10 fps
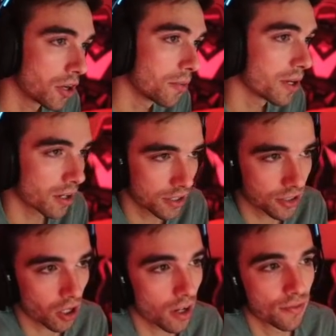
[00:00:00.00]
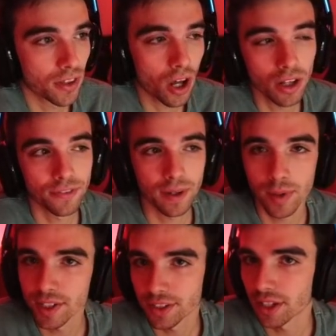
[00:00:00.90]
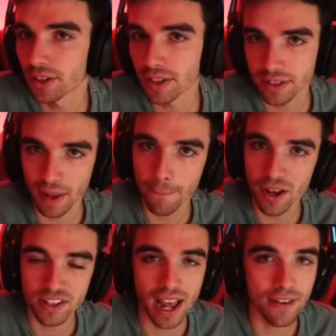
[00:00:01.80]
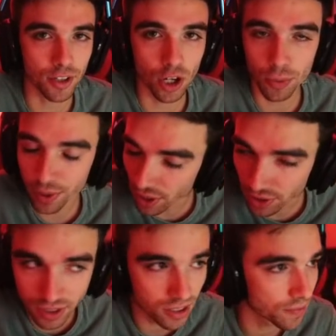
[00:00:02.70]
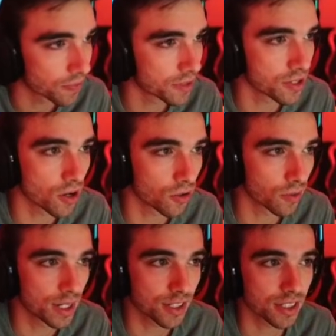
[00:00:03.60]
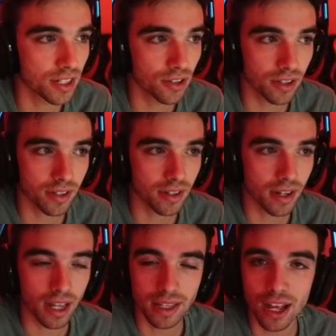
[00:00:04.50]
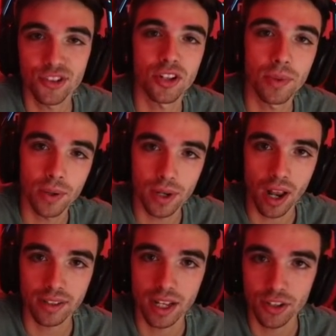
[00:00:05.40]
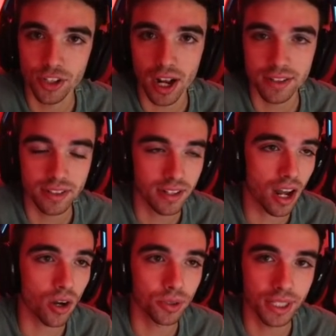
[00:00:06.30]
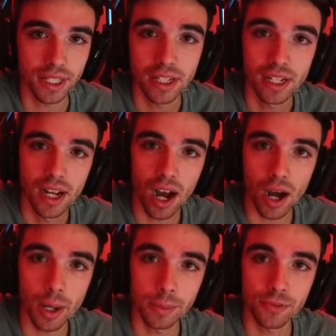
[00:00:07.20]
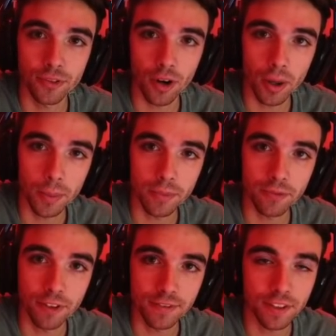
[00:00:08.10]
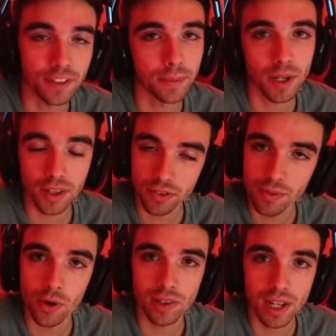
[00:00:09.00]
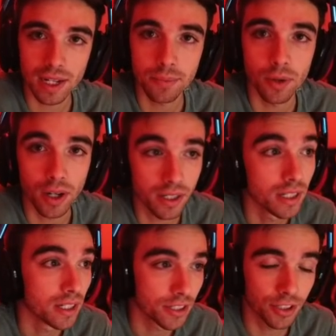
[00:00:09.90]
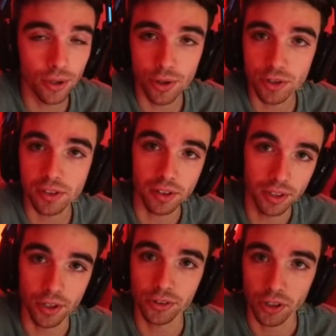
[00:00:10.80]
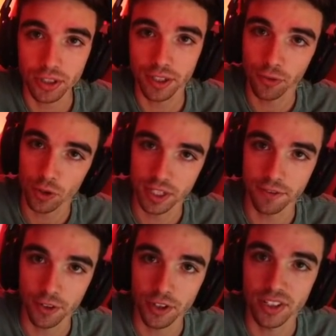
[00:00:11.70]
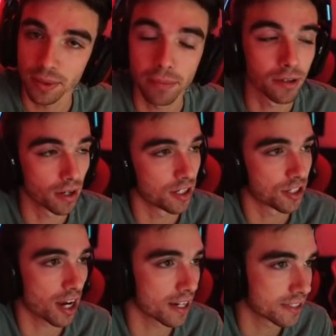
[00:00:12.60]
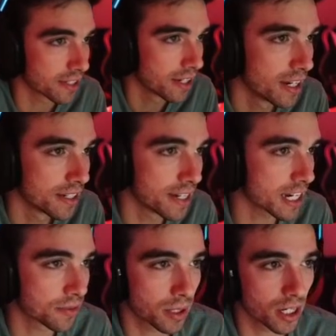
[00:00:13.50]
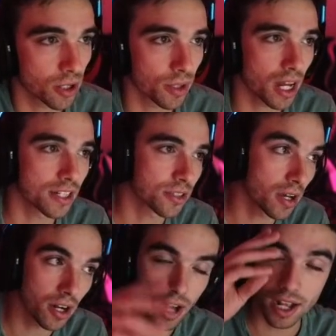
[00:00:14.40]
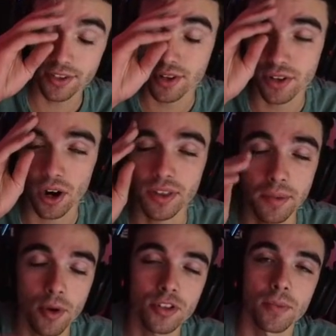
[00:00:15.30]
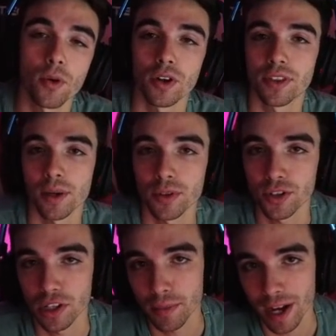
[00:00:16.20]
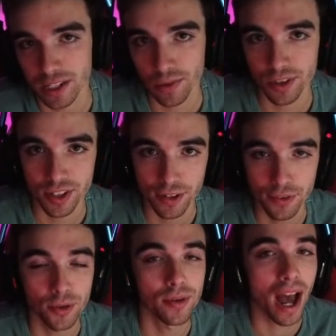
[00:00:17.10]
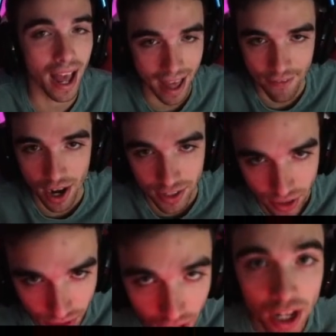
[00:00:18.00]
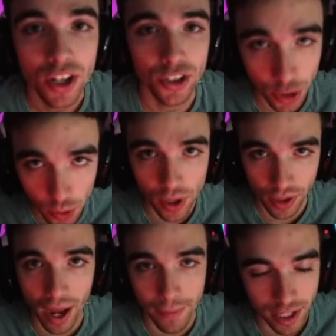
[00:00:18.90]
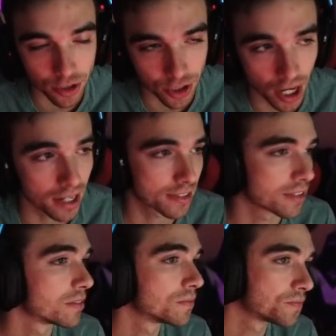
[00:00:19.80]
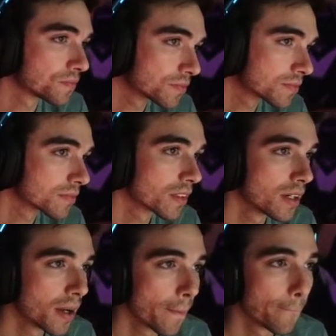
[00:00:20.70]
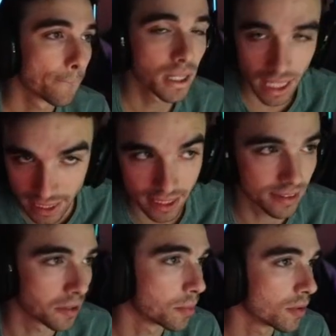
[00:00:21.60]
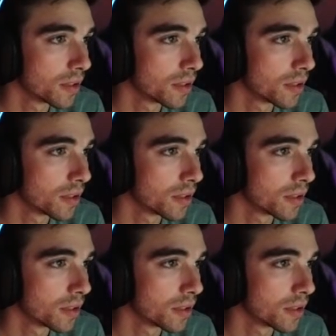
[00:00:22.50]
we are going to start off with Hall of Fame range extender. This is a must-have on all builds. You know, range extender allows you to be able to knock down shots, not only from 50 feet beyond the three-point line, but you know, those little 13, 14 footer deep shots. Next, we're going to go with Hot Zone Hunter. Hot zones are the most important thing when you basketball. If you do not have hot zones, you will not make your shots. Plain and simple.